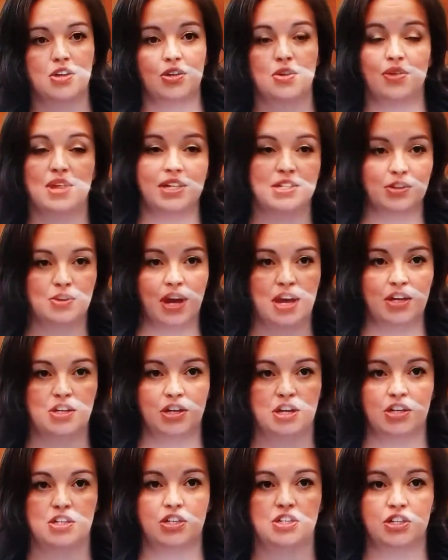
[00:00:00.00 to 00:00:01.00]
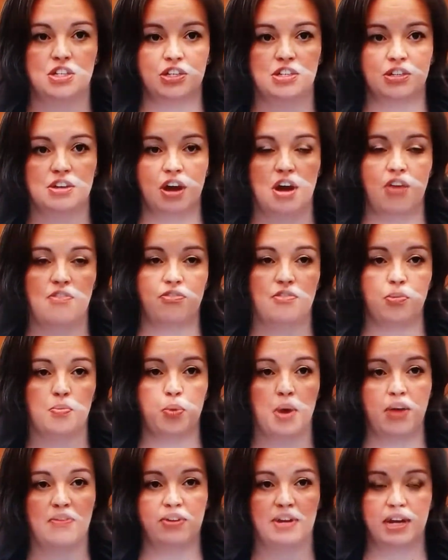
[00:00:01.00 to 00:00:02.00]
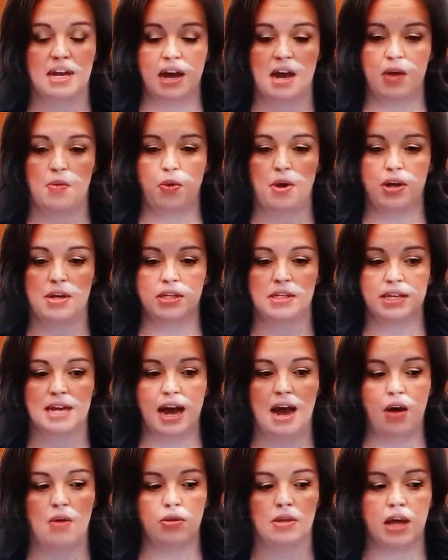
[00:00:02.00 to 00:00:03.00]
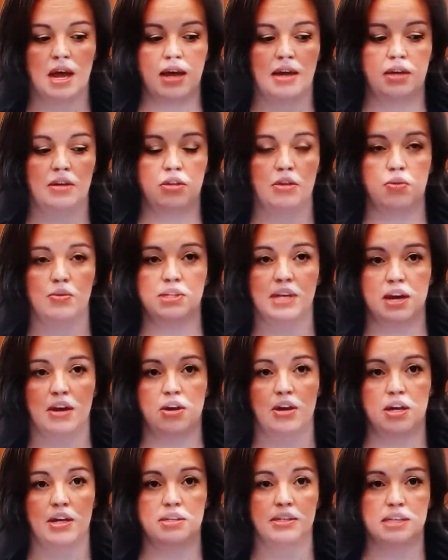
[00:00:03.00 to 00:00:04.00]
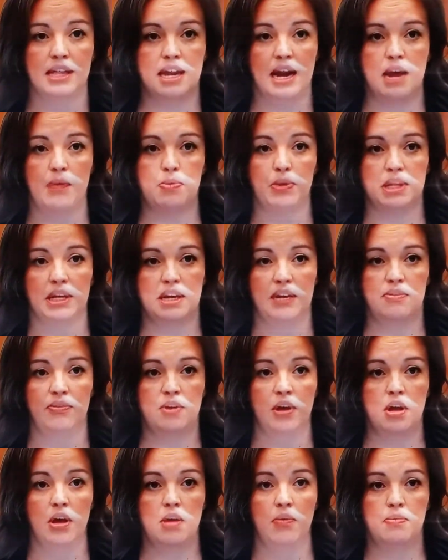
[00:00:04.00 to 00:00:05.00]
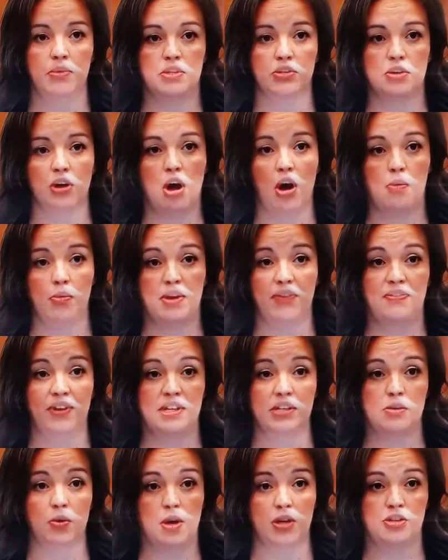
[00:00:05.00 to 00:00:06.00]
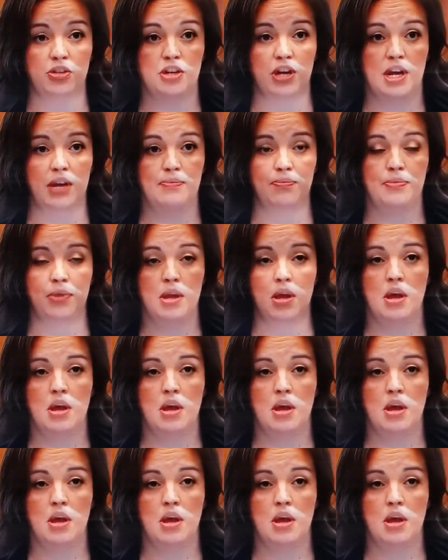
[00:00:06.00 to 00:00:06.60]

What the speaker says: No, that's okay, Judge. And just for brevity, I wanted to outline those areas that I believe Mr. Hall may face questioning.